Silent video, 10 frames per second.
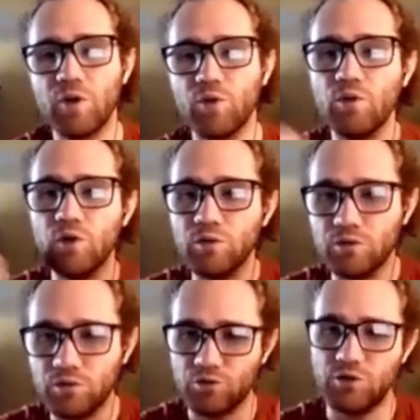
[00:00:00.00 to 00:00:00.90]
but
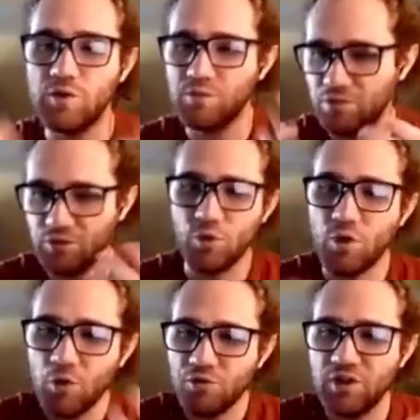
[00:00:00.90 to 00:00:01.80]
we'll try to we'll
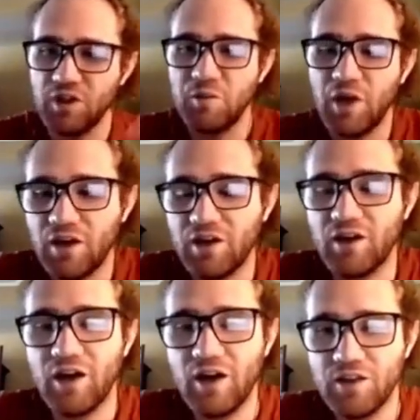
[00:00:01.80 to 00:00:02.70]
hopefully make
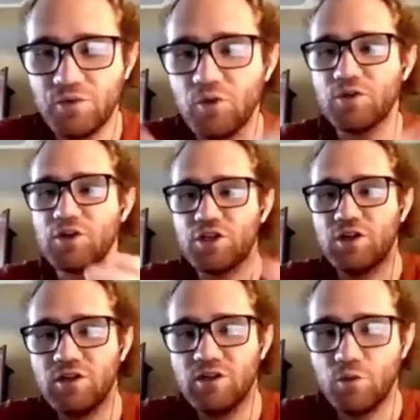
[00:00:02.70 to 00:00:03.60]
uh, the full
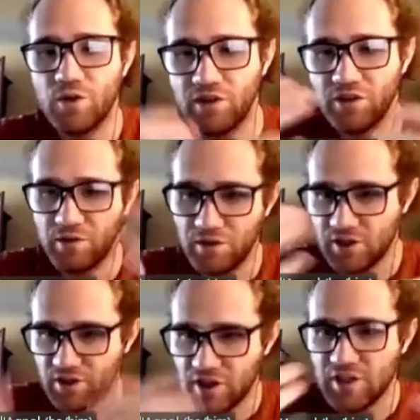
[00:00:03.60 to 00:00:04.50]
version with
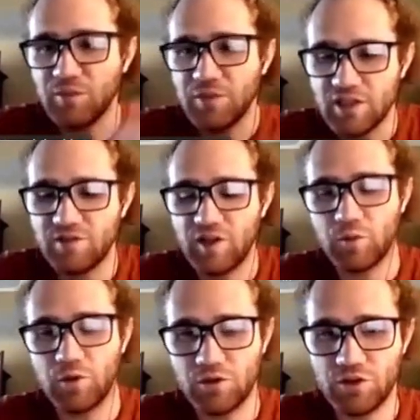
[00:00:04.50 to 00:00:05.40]
this these updates
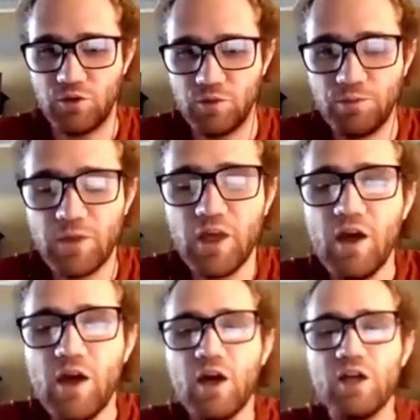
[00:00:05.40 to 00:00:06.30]
available soon.
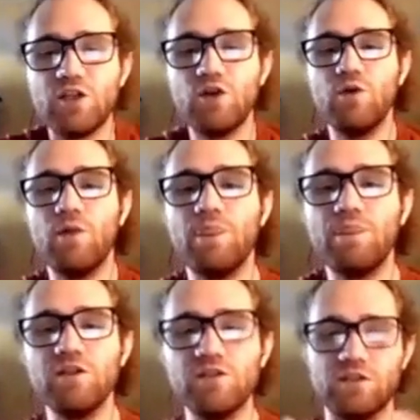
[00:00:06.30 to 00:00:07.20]
So
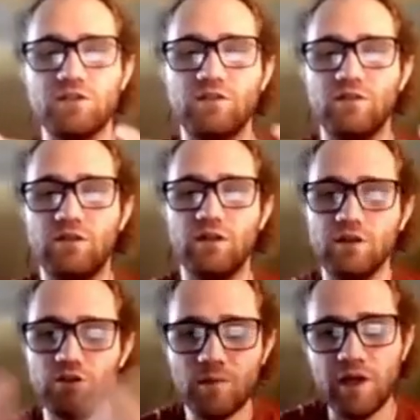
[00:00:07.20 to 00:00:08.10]
this the,
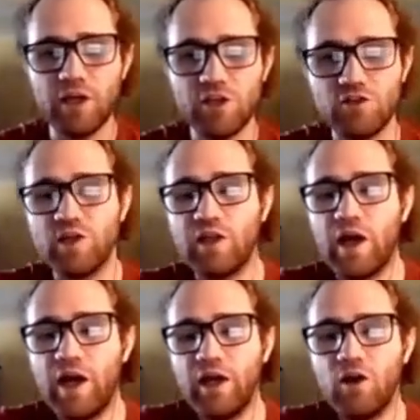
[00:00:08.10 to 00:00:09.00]
the two applications
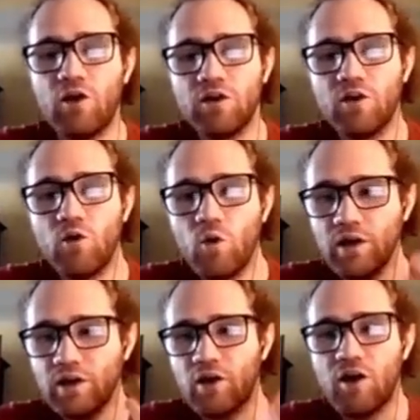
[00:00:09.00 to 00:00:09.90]
rely on
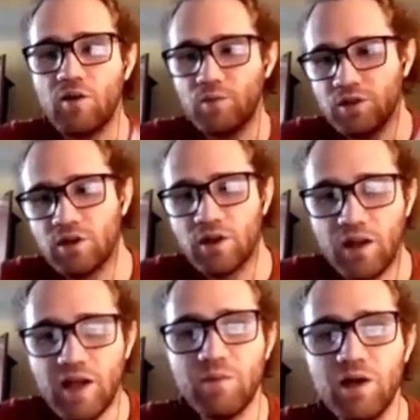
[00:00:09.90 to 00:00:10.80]
one common
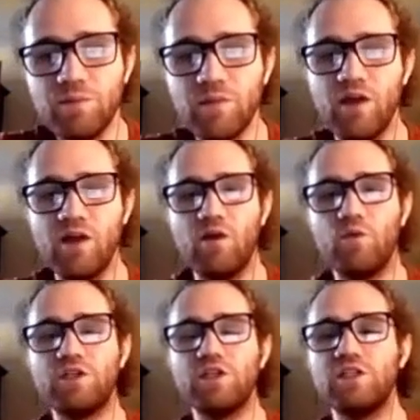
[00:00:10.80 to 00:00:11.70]
lemma,
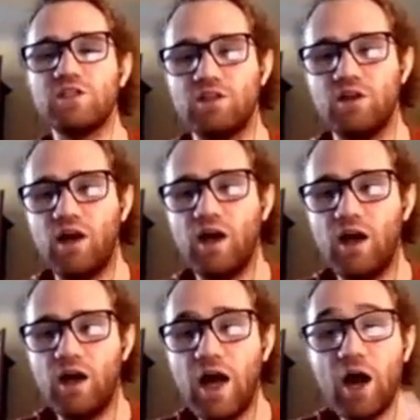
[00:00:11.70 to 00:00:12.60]
which is
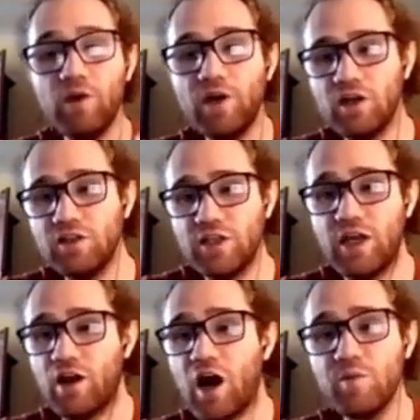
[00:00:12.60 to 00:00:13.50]
uh, how we can
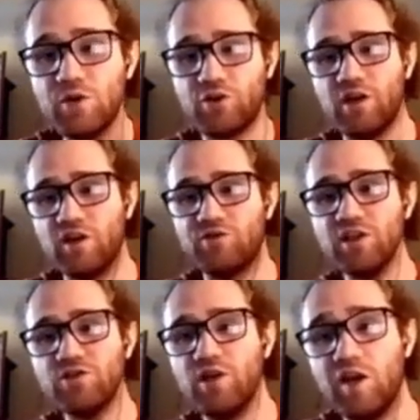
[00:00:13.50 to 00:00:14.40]
take an arbitrary
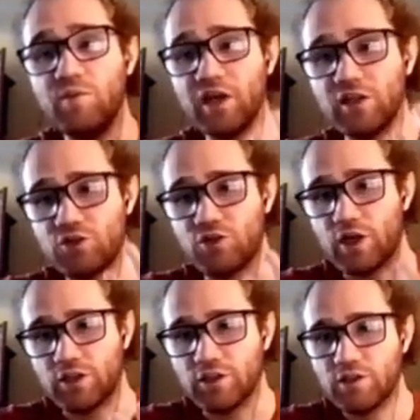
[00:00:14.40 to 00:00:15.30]
adversary and make it
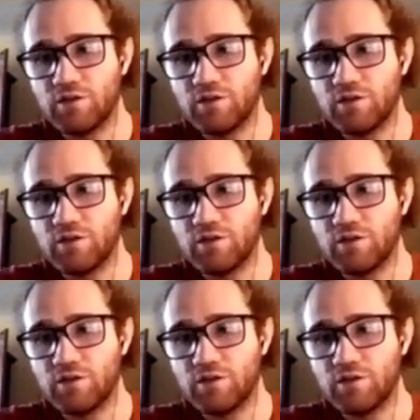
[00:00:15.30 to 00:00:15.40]
structured.